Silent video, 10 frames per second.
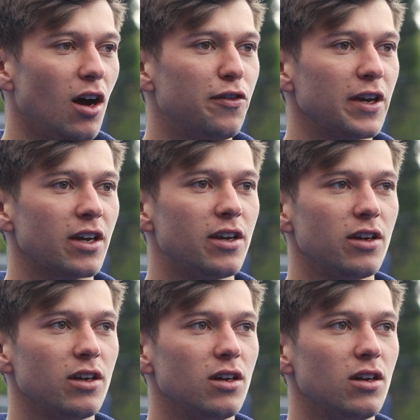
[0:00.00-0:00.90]
I think,
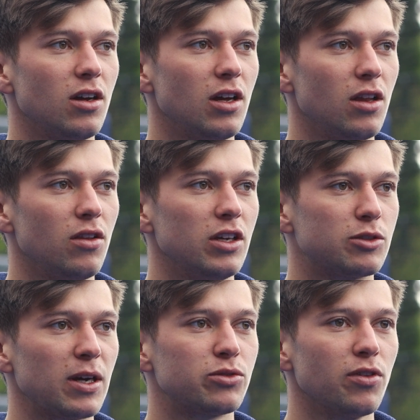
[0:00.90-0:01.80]

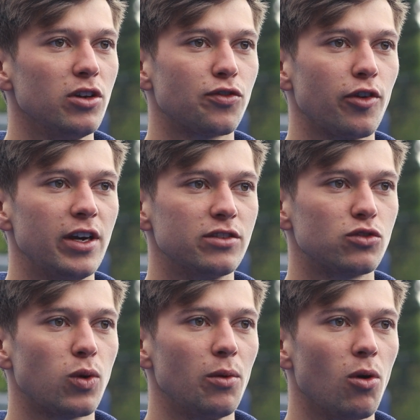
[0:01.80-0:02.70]
especially with those 3 years of
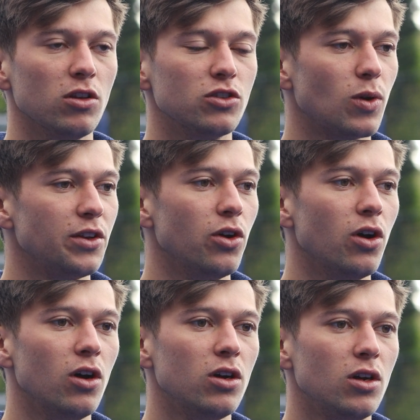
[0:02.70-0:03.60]
21s, when
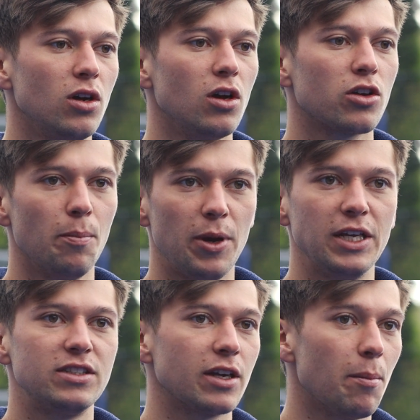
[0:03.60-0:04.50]
you're
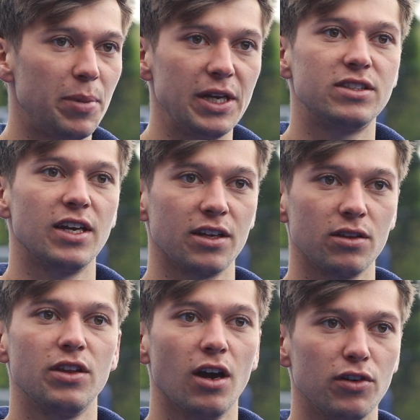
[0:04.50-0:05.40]
competing and
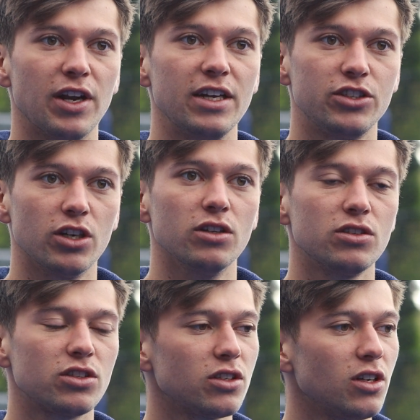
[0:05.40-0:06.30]
beating the other
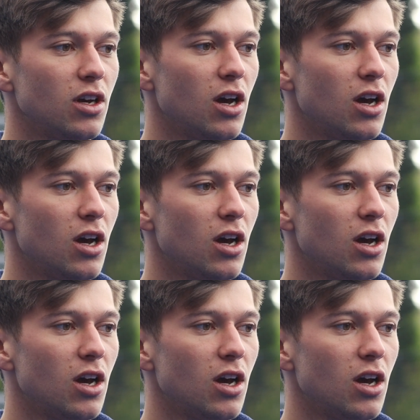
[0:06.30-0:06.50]
nations,